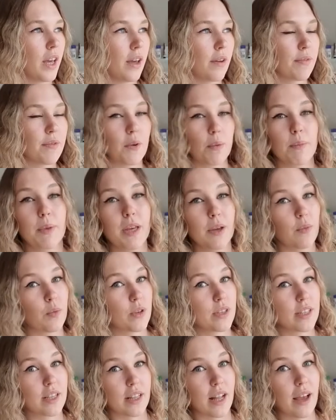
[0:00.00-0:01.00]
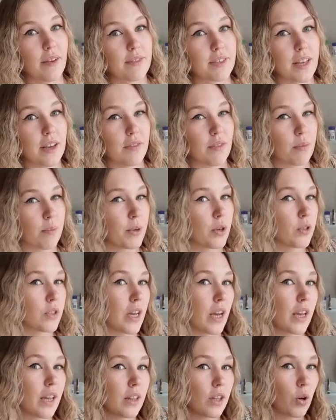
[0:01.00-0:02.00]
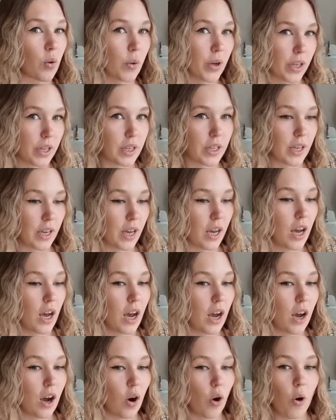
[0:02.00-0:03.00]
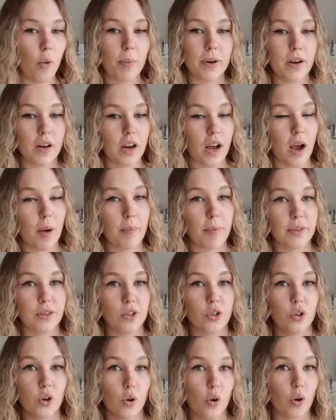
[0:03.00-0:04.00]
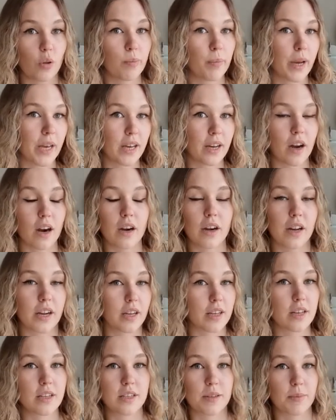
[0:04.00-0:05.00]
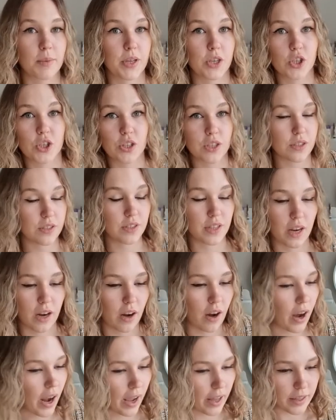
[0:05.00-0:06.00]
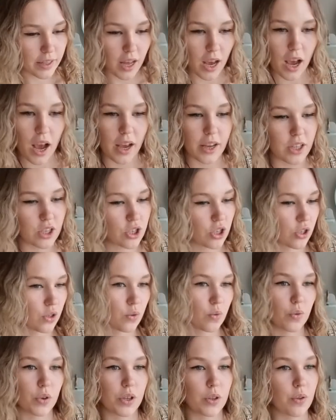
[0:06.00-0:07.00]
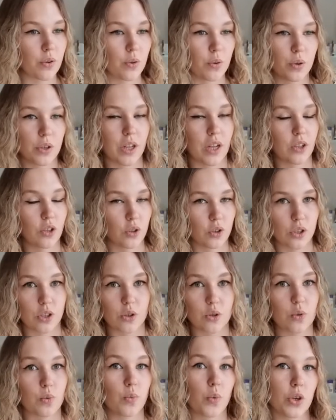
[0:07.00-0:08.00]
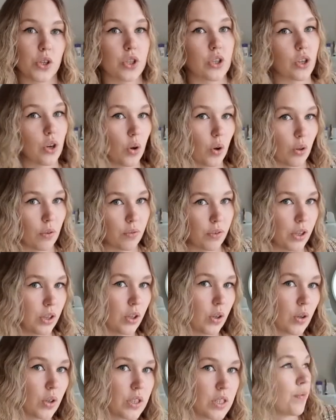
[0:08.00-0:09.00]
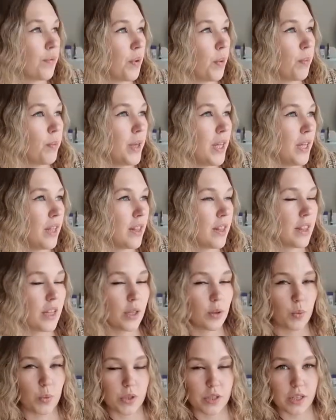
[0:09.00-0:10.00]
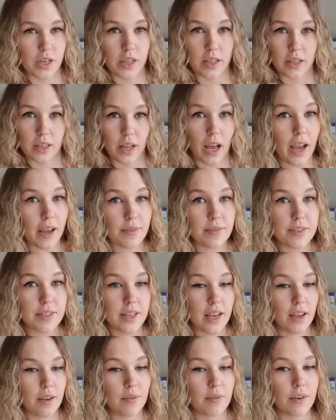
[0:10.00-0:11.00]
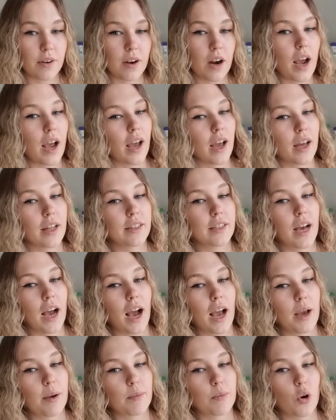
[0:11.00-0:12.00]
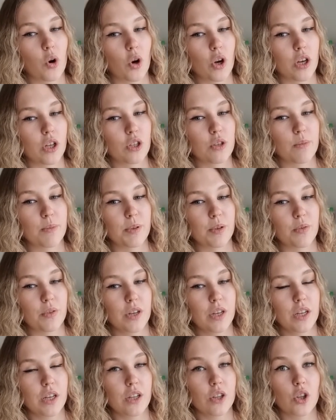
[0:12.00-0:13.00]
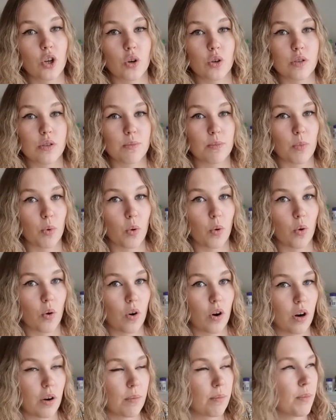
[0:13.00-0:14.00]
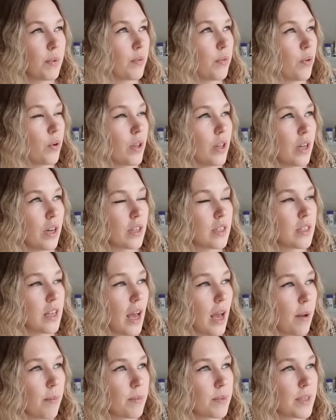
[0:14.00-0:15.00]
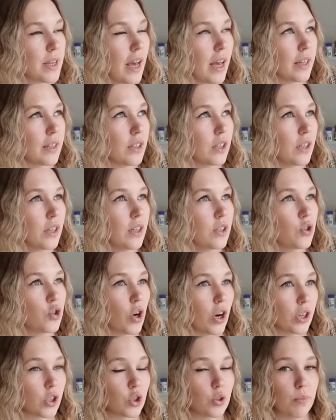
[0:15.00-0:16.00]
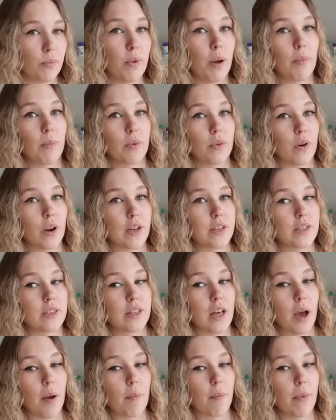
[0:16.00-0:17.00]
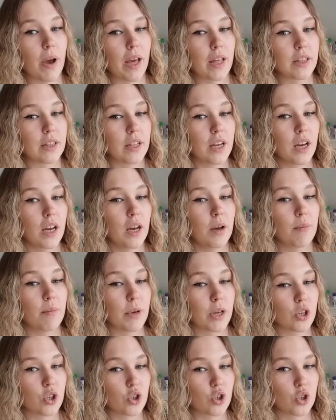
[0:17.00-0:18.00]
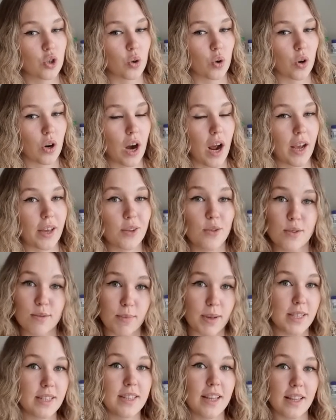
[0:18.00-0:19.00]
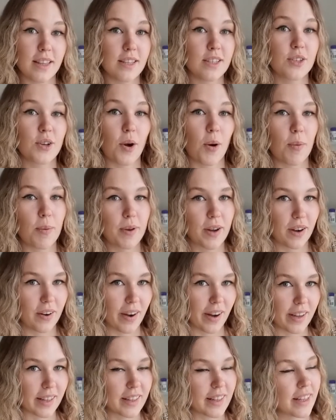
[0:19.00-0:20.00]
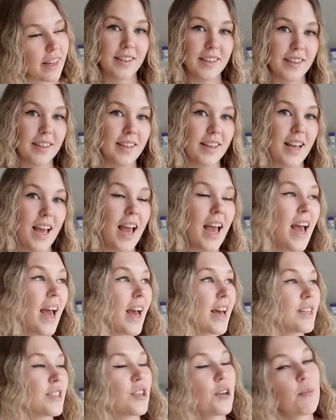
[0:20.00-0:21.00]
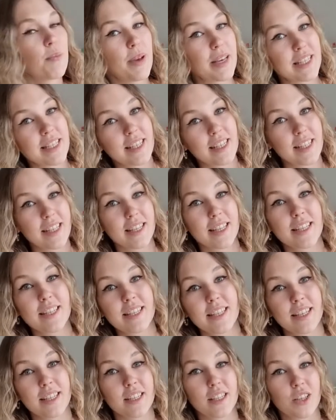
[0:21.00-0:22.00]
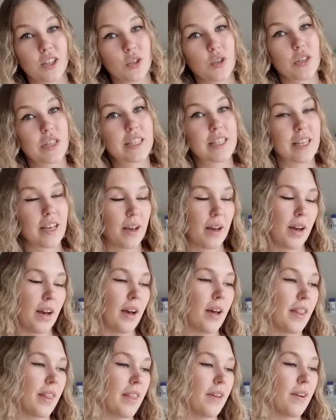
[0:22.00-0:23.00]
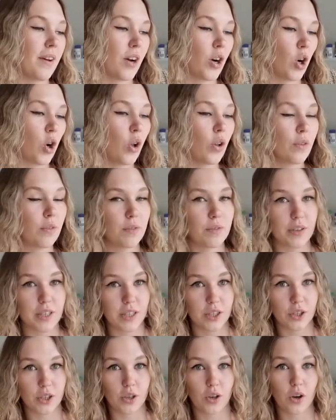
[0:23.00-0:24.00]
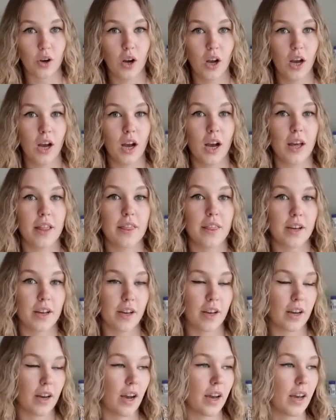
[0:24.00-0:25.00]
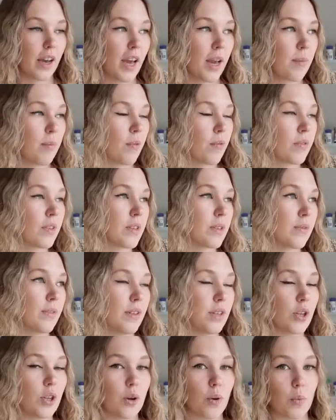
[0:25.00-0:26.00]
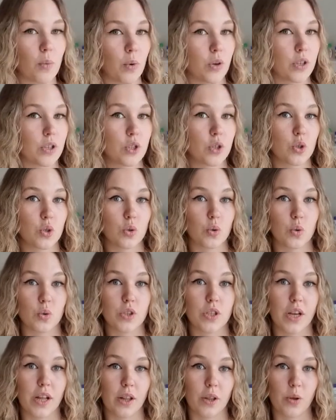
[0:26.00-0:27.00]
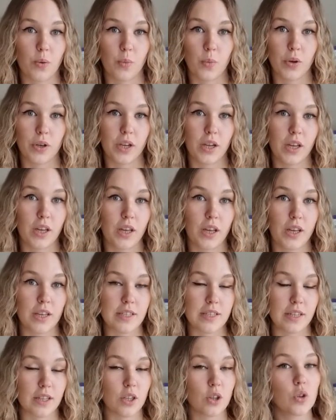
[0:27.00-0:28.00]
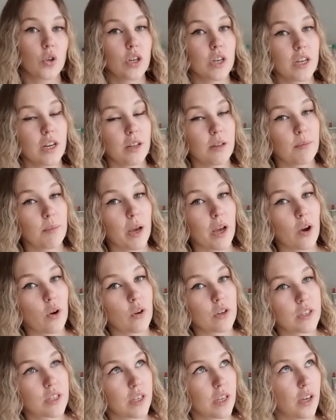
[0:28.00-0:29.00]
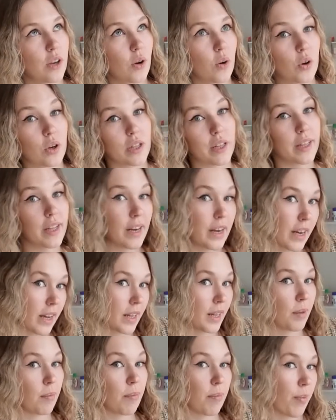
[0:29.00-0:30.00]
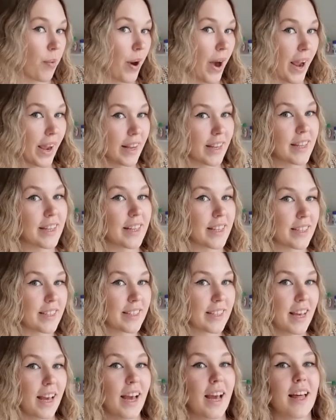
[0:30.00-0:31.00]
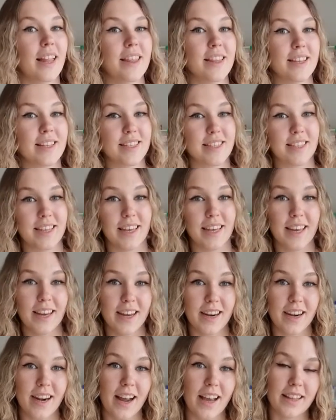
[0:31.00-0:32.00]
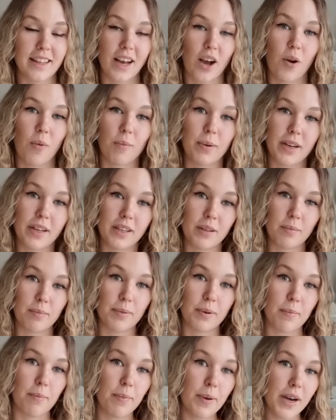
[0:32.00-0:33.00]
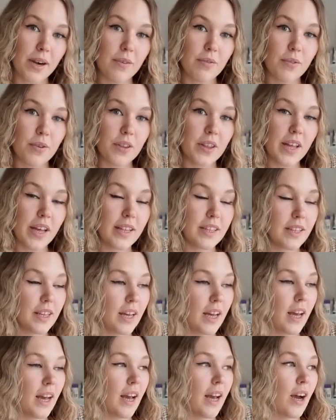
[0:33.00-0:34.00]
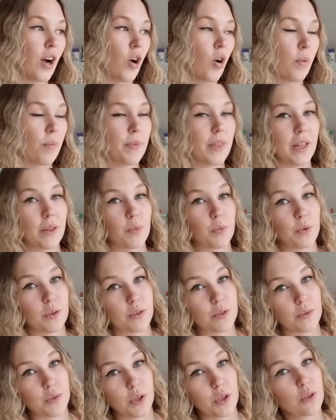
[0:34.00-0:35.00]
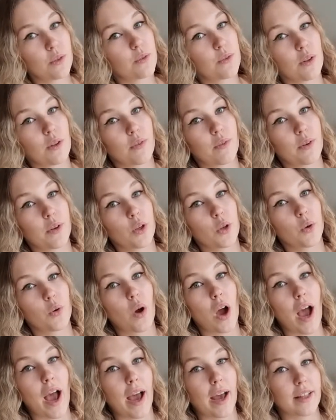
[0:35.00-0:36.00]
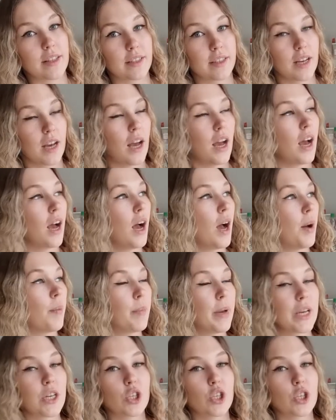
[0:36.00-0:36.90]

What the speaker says: for me, it was a lifesaver because I can quickly open it up and, you know, all my cardiac examination is there and I can just read through it. I don't need to watch the whole video. And for me, that was a lifesaver, and I am going to be reading those more before the exams and trying to memorize them and make sure I use my stethoscope correctly. So basically, this concludes the whole video. The aim of this video was to tell you what is included in my OSCE or clinical practice this year and how I'm gonna prepare for that. Hope that was useful for you, and make